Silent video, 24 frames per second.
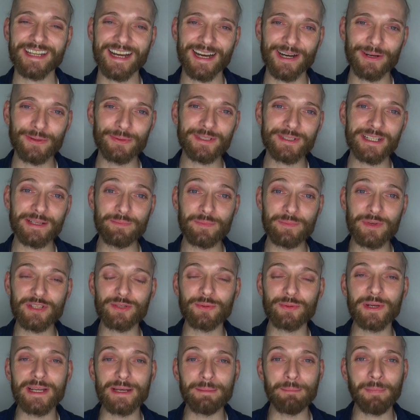out in
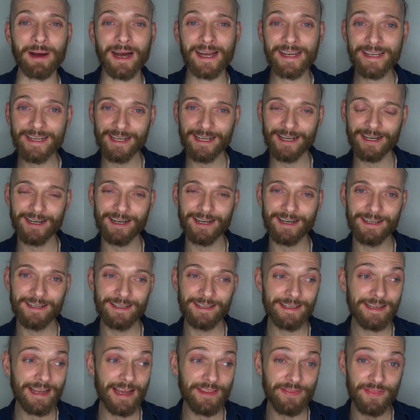between my car
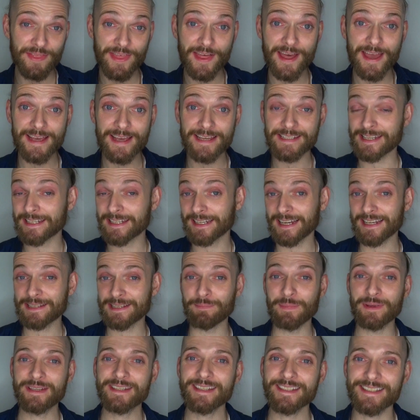and theirs, and I
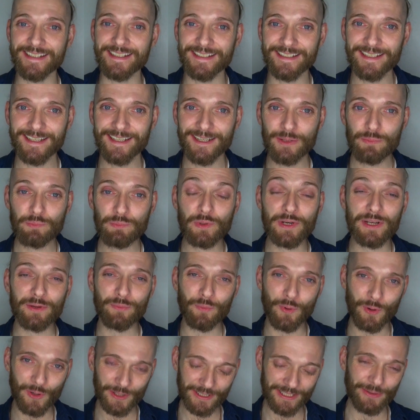missed it, but it
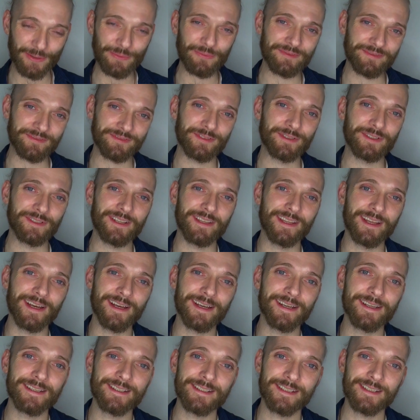walked out in front of
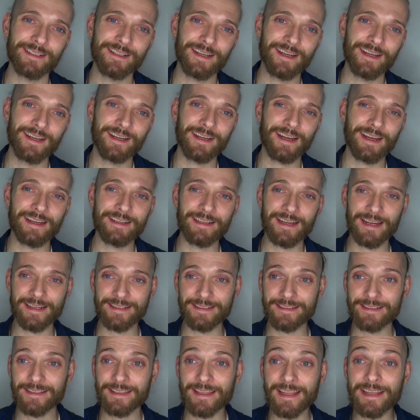theirs.
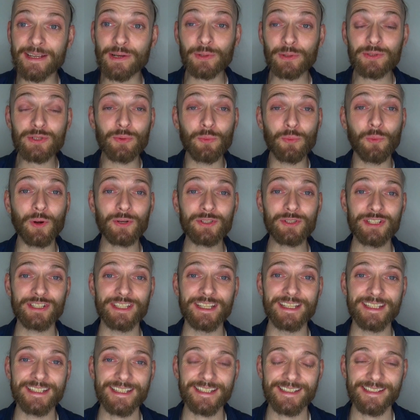And they got to watch
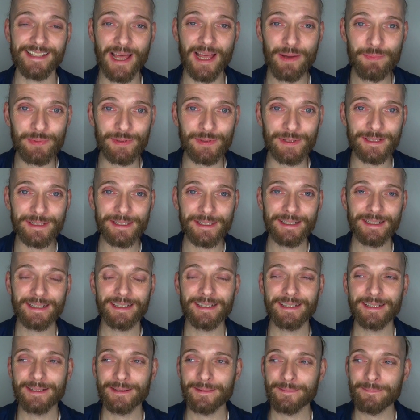this leopard,
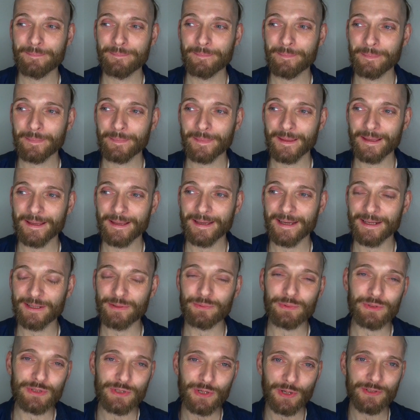and it
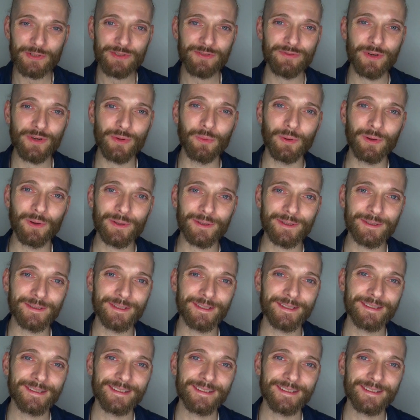was God's reward.